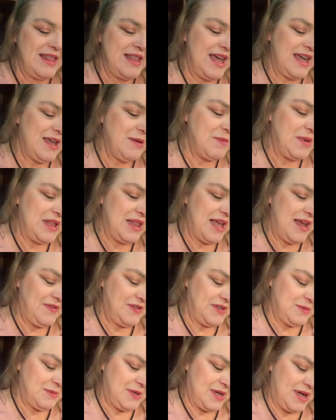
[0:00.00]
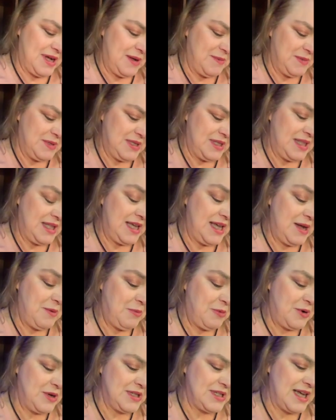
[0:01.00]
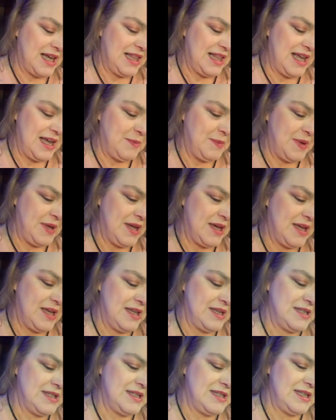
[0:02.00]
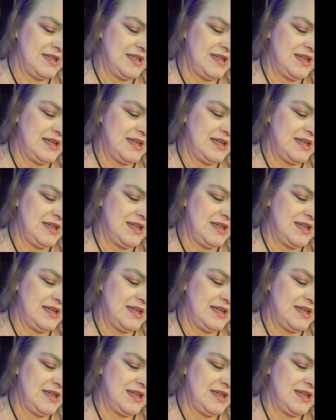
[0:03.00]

that can be life sometimes. The Empress I like because